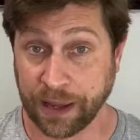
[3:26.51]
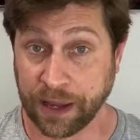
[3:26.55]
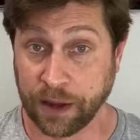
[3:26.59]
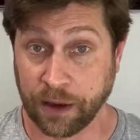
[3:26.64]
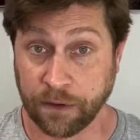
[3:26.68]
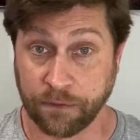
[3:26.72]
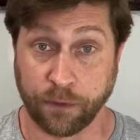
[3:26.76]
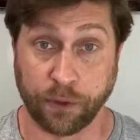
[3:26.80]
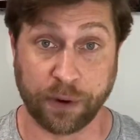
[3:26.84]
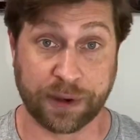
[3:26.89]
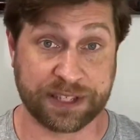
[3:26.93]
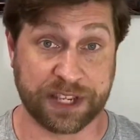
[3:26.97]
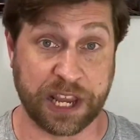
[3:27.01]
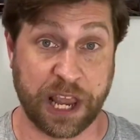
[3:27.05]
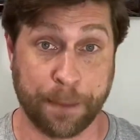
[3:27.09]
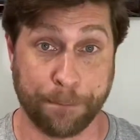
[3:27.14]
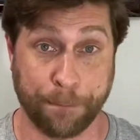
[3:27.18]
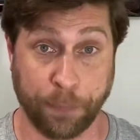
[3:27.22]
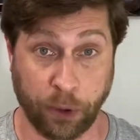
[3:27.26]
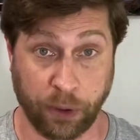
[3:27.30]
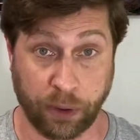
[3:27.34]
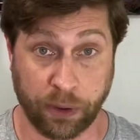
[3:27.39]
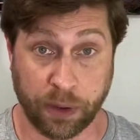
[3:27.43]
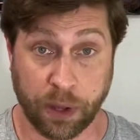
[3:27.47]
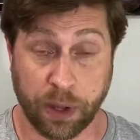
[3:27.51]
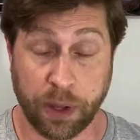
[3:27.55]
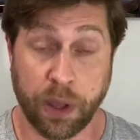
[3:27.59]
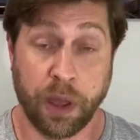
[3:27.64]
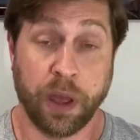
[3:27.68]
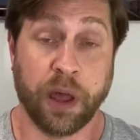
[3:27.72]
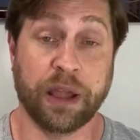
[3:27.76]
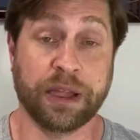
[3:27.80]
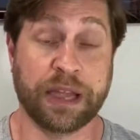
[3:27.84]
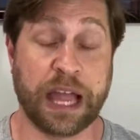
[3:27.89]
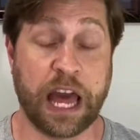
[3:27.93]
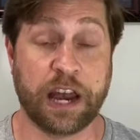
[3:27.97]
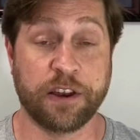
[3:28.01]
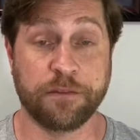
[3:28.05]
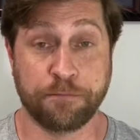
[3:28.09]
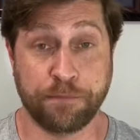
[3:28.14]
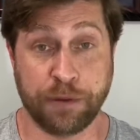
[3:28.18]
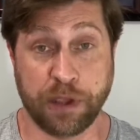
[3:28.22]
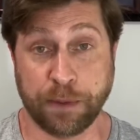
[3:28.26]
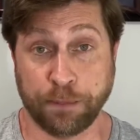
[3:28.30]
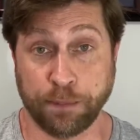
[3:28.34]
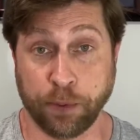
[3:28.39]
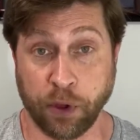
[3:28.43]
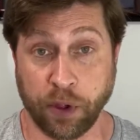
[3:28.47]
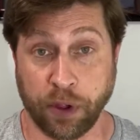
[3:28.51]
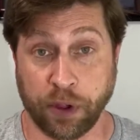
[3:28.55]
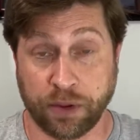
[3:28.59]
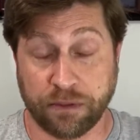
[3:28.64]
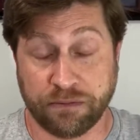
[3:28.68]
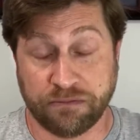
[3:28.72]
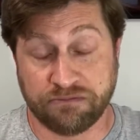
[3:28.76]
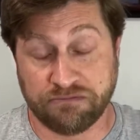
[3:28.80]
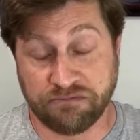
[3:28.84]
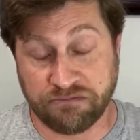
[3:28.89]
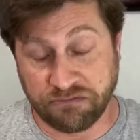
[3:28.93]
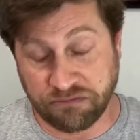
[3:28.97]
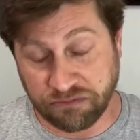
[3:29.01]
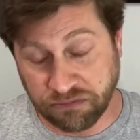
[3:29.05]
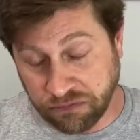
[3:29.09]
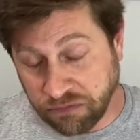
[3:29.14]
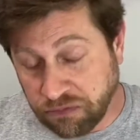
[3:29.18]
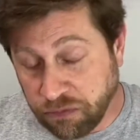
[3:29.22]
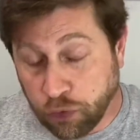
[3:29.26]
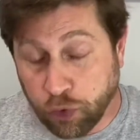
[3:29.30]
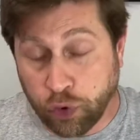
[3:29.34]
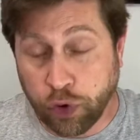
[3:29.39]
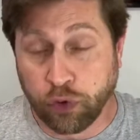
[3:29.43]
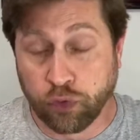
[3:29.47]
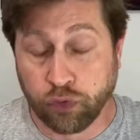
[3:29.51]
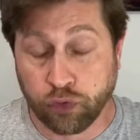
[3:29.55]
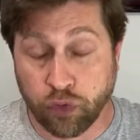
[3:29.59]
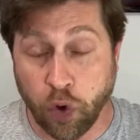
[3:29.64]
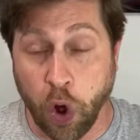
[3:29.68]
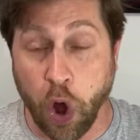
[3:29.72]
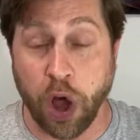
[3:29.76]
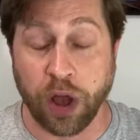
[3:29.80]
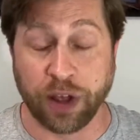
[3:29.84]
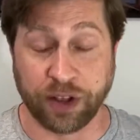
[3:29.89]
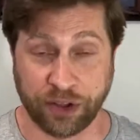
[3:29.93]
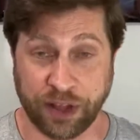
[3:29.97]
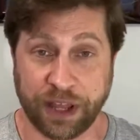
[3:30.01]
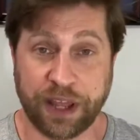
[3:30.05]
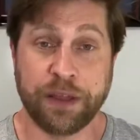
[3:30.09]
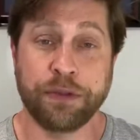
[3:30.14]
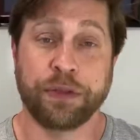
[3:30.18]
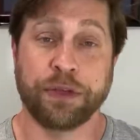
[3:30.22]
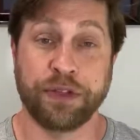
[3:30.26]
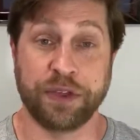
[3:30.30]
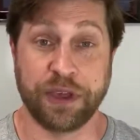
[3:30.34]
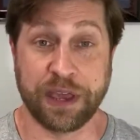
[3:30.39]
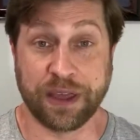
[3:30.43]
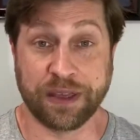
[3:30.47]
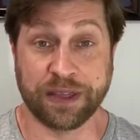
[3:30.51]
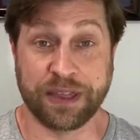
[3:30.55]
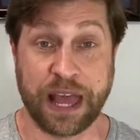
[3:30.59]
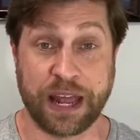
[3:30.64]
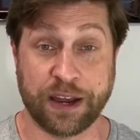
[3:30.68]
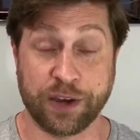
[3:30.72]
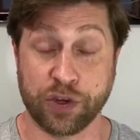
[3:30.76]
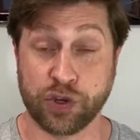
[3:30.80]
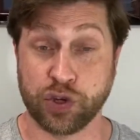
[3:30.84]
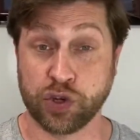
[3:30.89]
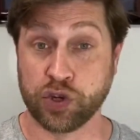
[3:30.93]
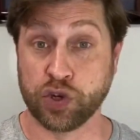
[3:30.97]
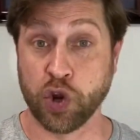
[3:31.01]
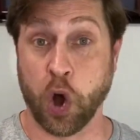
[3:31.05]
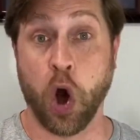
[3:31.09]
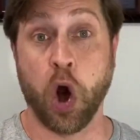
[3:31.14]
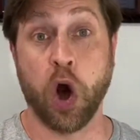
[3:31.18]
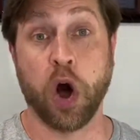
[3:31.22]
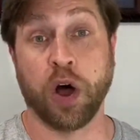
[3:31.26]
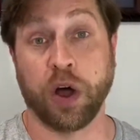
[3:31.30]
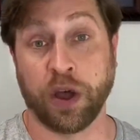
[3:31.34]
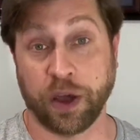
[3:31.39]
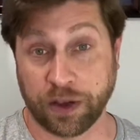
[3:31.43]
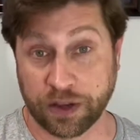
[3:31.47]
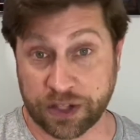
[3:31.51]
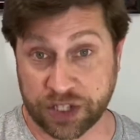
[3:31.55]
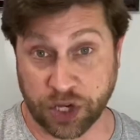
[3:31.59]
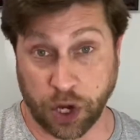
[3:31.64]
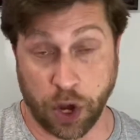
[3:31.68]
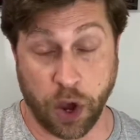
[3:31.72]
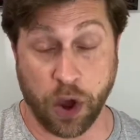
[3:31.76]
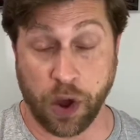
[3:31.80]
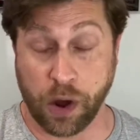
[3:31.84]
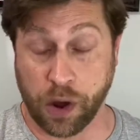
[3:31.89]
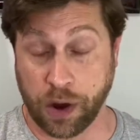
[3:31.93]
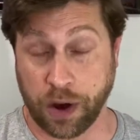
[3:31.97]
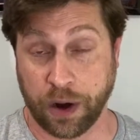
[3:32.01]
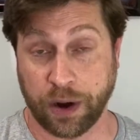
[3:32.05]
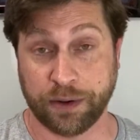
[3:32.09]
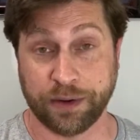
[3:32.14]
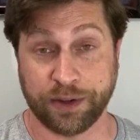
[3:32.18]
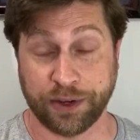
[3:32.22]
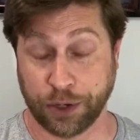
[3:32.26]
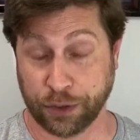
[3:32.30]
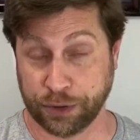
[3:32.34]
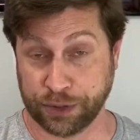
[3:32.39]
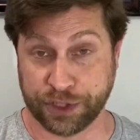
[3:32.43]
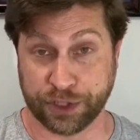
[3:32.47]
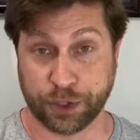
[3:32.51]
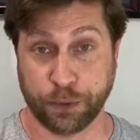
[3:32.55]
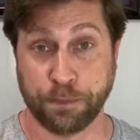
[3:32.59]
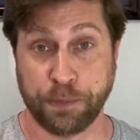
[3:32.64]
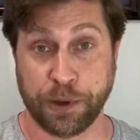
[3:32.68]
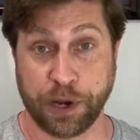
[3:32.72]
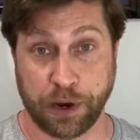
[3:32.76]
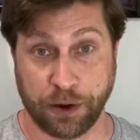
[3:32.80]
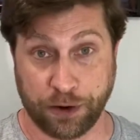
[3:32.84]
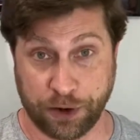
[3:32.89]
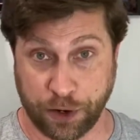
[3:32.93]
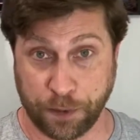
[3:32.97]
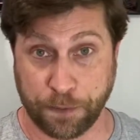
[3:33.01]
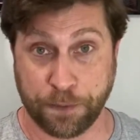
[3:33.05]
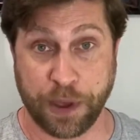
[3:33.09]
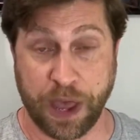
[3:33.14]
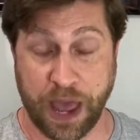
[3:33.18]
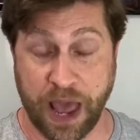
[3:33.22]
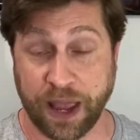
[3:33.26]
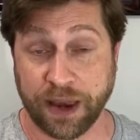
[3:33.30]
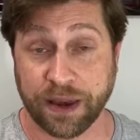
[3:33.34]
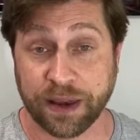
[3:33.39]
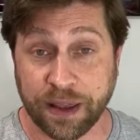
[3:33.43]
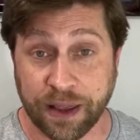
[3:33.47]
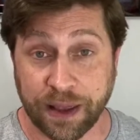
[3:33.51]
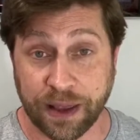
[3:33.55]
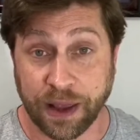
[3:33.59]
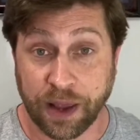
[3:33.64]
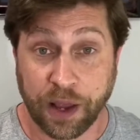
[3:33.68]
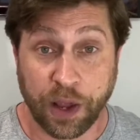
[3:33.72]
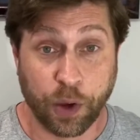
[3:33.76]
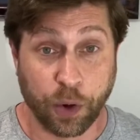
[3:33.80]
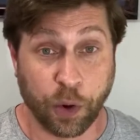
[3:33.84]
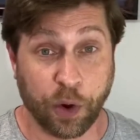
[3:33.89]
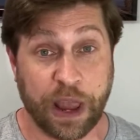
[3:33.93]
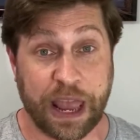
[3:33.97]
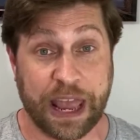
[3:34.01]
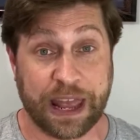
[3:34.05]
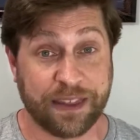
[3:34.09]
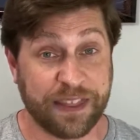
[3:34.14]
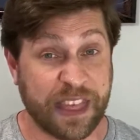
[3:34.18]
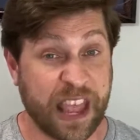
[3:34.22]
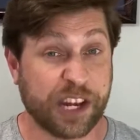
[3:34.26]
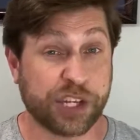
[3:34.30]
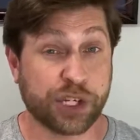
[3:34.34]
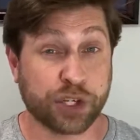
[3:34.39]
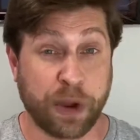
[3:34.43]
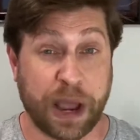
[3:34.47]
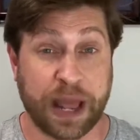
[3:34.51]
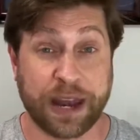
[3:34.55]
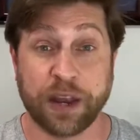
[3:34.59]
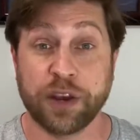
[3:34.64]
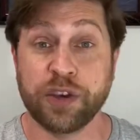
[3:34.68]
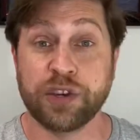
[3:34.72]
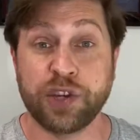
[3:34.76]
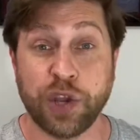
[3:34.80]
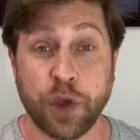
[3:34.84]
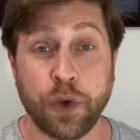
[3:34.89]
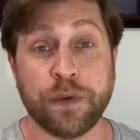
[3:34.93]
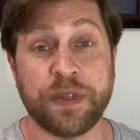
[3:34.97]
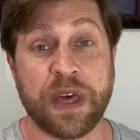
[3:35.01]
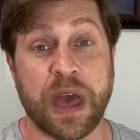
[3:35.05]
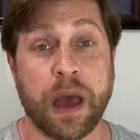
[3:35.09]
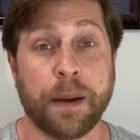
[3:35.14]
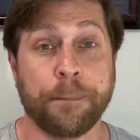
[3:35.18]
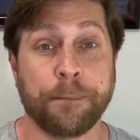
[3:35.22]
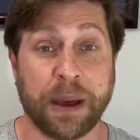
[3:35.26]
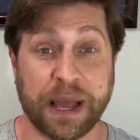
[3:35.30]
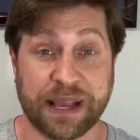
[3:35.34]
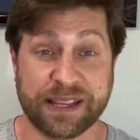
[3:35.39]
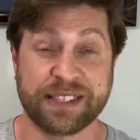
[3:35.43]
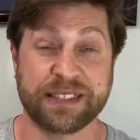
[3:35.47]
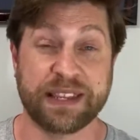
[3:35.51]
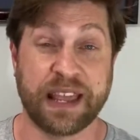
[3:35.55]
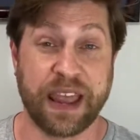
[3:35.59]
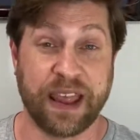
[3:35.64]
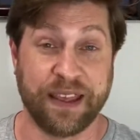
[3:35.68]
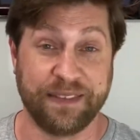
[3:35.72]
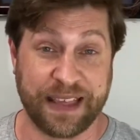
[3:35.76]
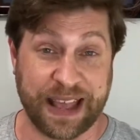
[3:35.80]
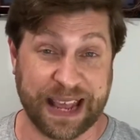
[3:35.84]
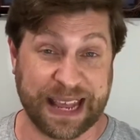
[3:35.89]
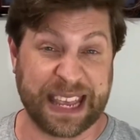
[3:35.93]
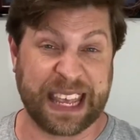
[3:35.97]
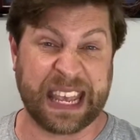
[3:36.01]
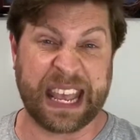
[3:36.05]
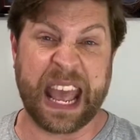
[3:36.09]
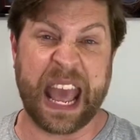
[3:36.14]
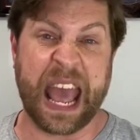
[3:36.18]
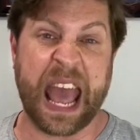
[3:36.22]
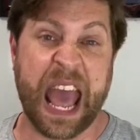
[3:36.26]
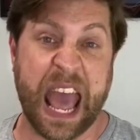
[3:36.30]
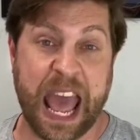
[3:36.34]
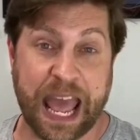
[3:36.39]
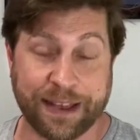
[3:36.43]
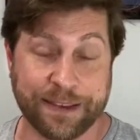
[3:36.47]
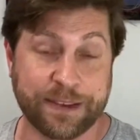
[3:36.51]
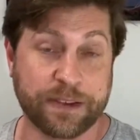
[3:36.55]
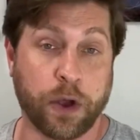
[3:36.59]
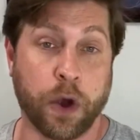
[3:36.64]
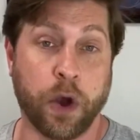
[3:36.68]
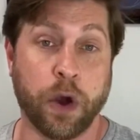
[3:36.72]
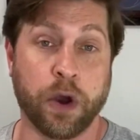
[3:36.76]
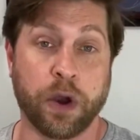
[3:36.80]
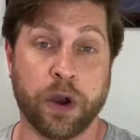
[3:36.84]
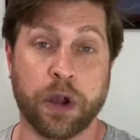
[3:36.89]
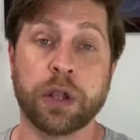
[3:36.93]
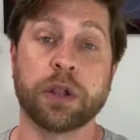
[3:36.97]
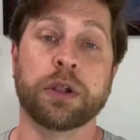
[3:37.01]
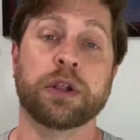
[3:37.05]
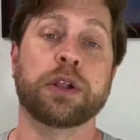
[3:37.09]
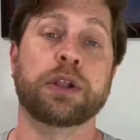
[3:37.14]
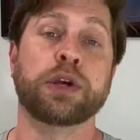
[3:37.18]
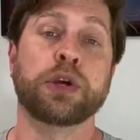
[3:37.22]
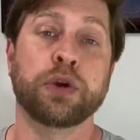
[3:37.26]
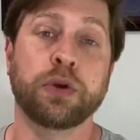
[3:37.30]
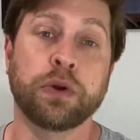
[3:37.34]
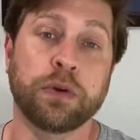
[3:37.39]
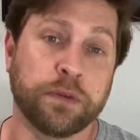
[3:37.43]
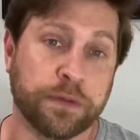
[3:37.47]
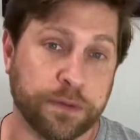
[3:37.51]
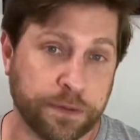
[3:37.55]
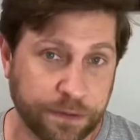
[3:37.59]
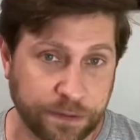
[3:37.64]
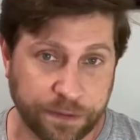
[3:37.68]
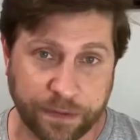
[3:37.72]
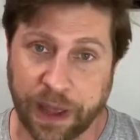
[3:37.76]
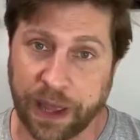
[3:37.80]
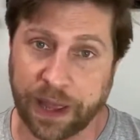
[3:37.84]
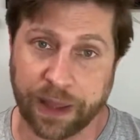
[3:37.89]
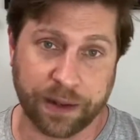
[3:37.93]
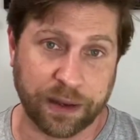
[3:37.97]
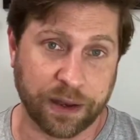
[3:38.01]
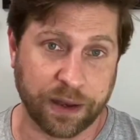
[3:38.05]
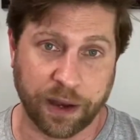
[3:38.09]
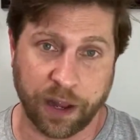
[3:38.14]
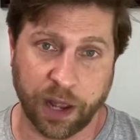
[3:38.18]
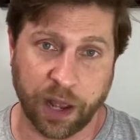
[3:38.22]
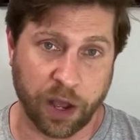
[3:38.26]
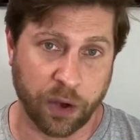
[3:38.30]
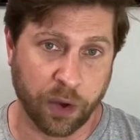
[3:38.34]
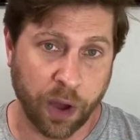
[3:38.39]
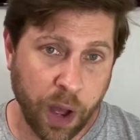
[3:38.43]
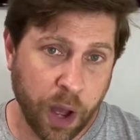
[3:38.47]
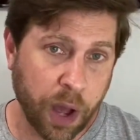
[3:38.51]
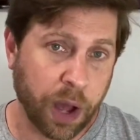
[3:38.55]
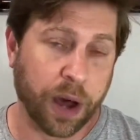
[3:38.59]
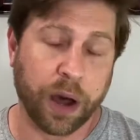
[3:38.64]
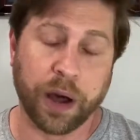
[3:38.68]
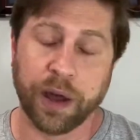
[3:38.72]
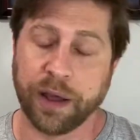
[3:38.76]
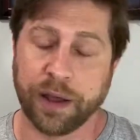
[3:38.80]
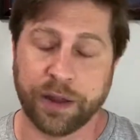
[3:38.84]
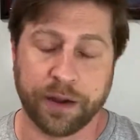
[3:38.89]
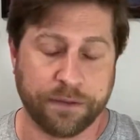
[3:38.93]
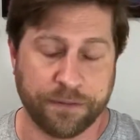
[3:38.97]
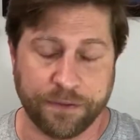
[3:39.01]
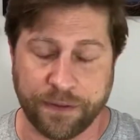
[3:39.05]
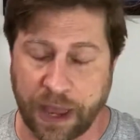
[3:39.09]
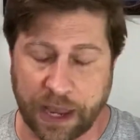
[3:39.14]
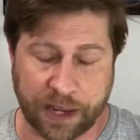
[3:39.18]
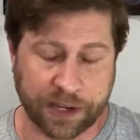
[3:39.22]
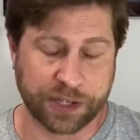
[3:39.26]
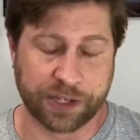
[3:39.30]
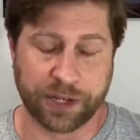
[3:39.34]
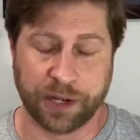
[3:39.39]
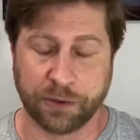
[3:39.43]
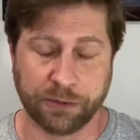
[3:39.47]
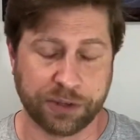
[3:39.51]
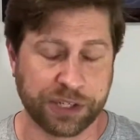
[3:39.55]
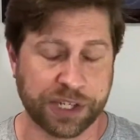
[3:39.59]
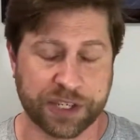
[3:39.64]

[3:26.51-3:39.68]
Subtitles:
For example, a lot of people wrongly think that dogs are, the superior pet, and they try to do that by saying that cats are aloof and, unaffectionate, which is